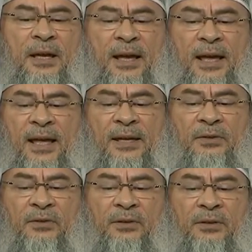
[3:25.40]

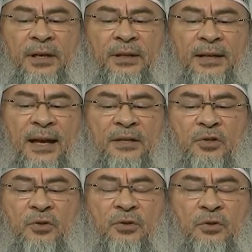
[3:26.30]
And it has
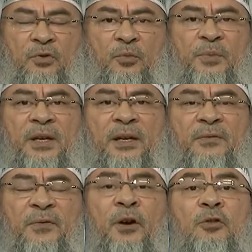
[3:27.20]
to be
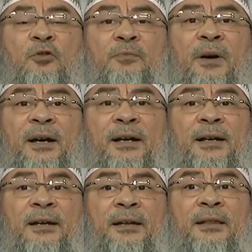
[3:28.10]
followed
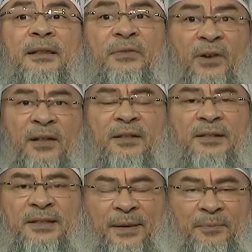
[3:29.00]
by the
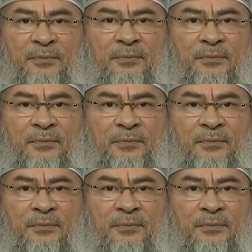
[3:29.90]
father's name.